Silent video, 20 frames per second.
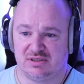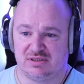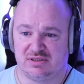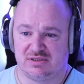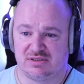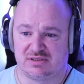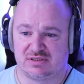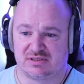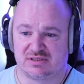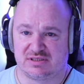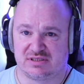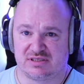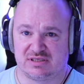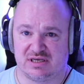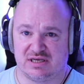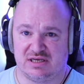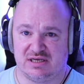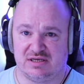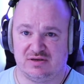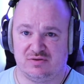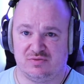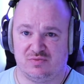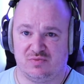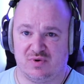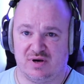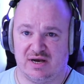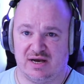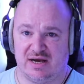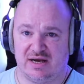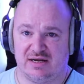see
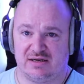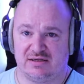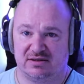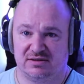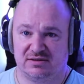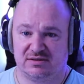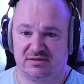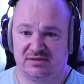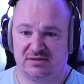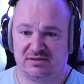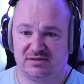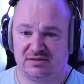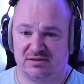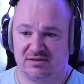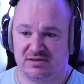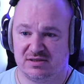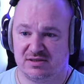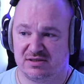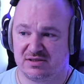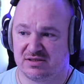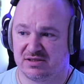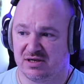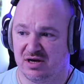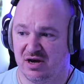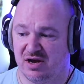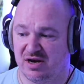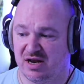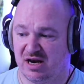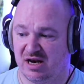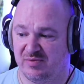where
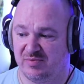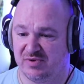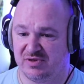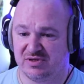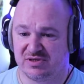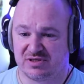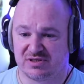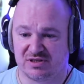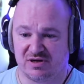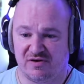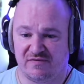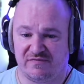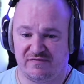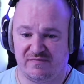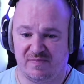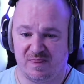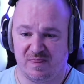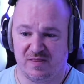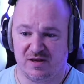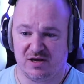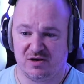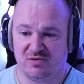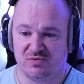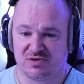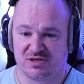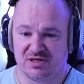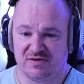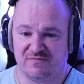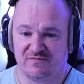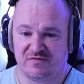certain elements of
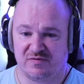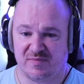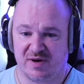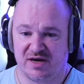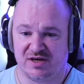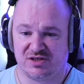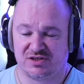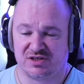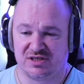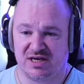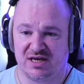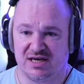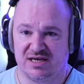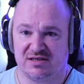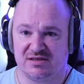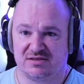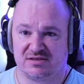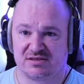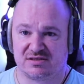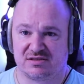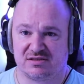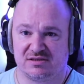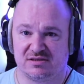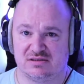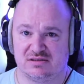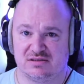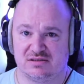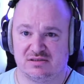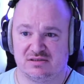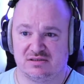news and information is
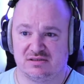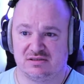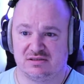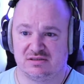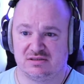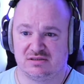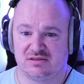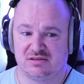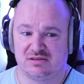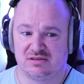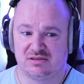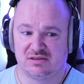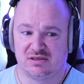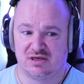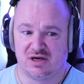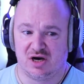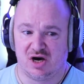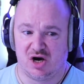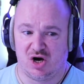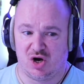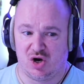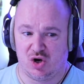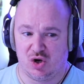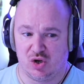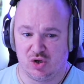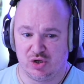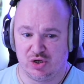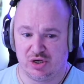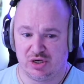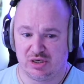
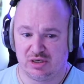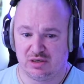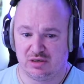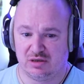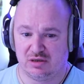on.